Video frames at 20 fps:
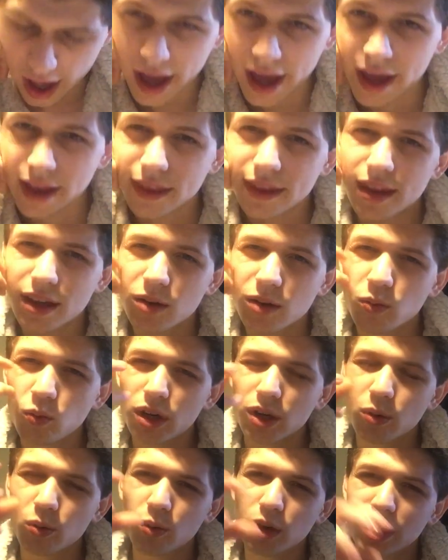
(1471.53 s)
And then
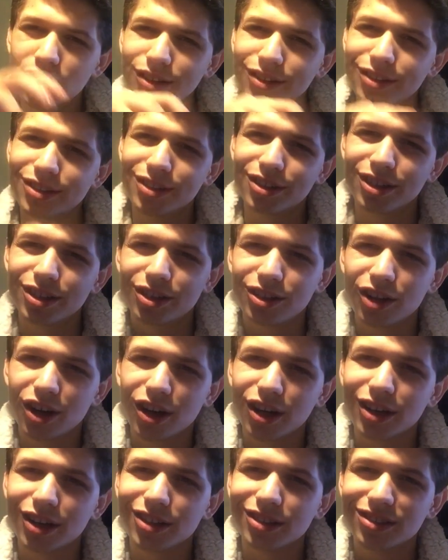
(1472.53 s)
when it went into the
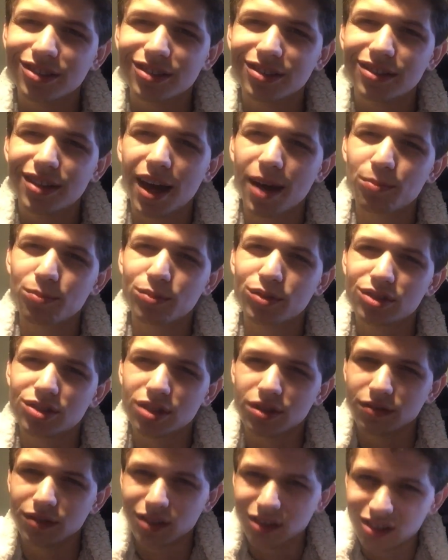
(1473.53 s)
darkest depths
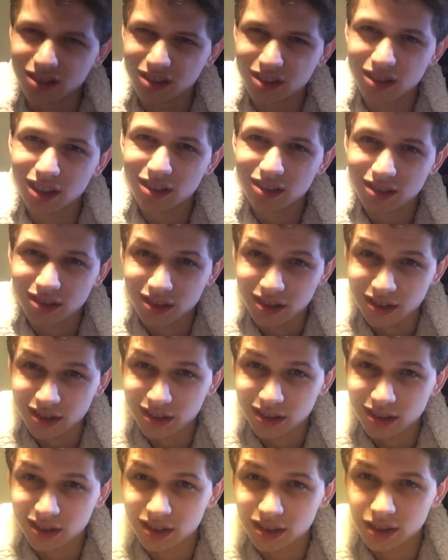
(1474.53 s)
of
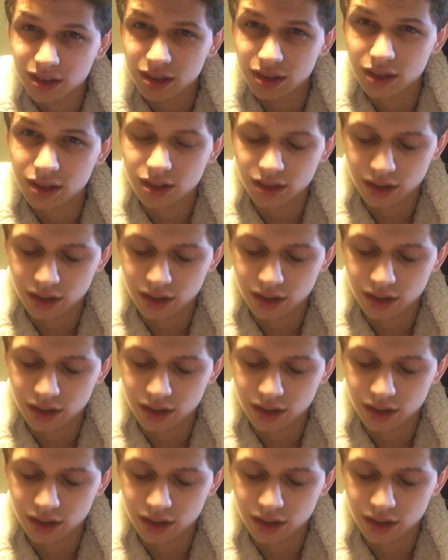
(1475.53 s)
existence,